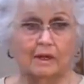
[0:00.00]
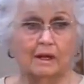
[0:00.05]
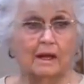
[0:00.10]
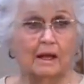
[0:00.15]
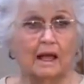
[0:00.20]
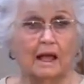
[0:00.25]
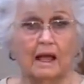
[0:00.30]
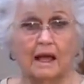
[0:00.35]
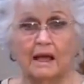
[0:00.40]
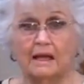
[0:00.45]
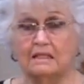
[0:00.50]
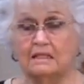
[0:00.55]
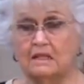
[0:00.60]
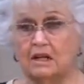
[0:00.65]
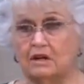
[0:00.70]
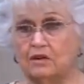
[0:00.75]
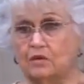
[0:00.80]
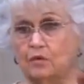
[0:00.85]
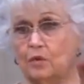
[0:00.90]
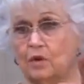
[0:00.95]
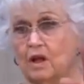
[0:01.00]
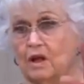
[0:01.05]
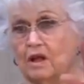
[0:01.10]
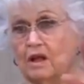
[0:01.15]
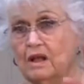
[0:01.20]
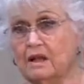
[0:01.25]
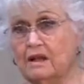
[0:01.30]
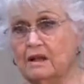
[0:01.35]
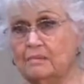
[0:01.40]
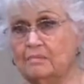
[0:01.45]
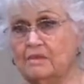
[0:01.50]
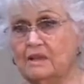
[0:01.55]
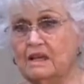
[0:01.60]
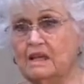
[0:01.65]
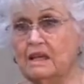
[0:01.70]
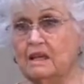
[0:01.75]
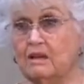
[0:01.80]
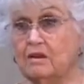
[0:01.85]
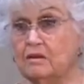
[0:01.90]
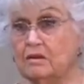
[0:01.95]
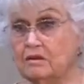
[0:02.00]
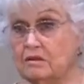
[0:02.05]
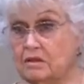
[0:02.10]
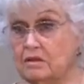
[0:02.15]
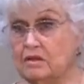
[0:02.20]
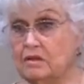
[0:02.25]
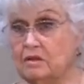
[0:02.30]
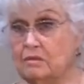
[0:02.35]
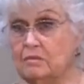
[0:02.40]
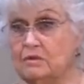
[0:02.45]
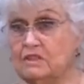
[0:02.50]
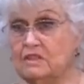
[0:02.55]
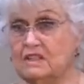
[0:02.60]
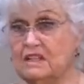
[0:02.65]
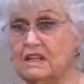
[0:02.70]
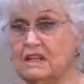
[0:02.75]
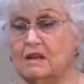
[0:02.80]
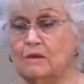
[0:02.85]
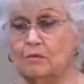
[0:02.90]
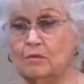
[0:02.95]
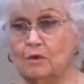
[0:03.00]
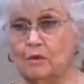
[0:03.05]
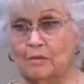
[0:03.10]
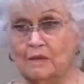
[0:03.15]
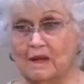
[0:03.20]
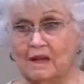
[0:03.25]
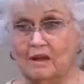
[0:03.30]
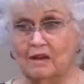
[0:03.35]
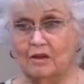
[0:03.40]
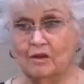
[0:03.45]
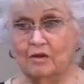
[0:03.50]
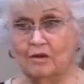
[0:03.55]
And I started to walk on up the hill to the museum while my